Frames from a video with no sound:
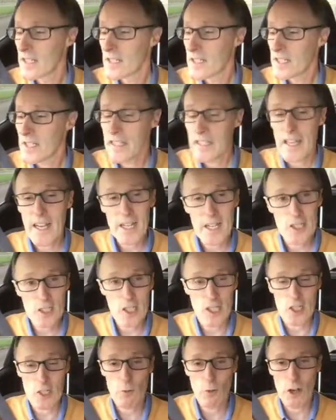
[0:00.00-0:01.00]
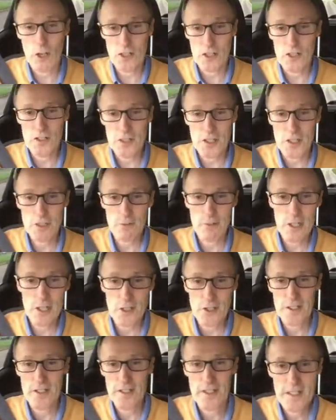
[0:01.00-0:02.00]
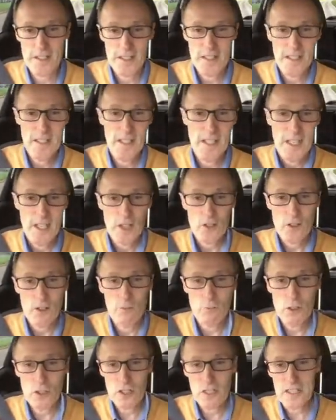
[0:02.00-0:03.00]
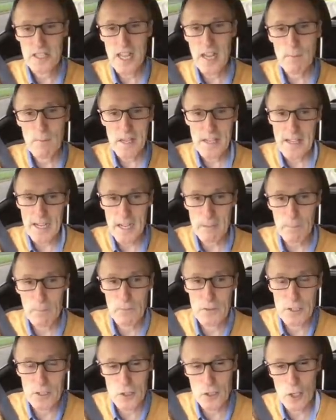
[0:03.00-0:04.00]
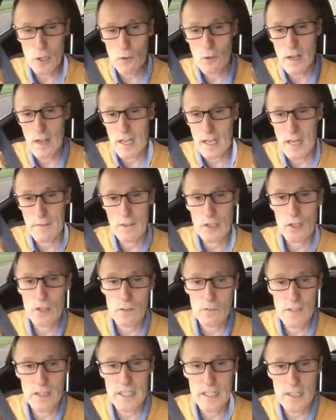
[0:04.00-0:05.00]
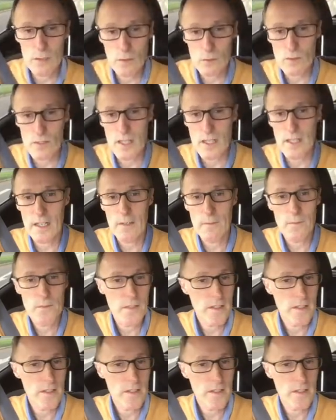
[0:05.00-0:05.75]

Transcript: You can get a squashing situation. So I'm just going to keep me gap. There's two heavy goods vehicles there.